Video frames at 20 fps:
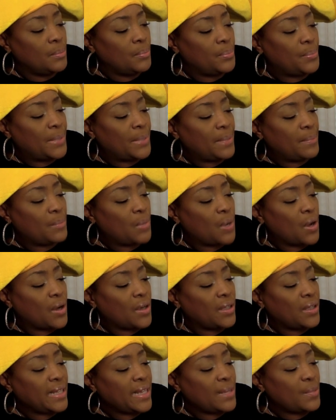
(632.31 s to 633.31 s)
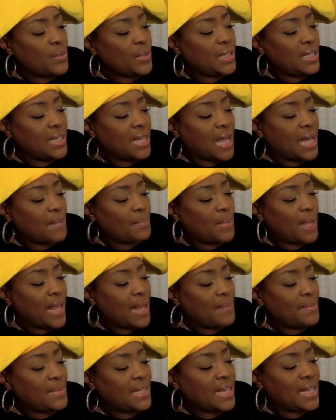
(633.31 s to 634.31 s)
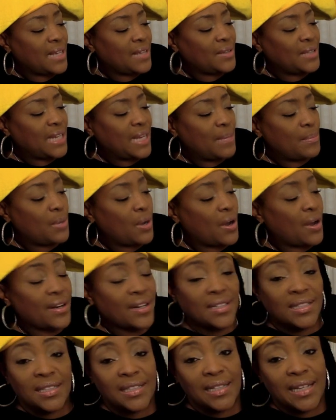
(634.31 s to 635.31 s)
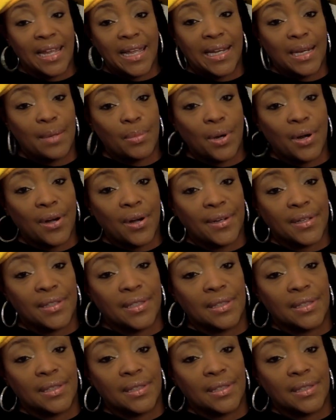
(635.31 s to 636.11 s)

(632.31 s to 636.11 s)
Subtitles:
But Marley would not pipe down. He barked and he barked.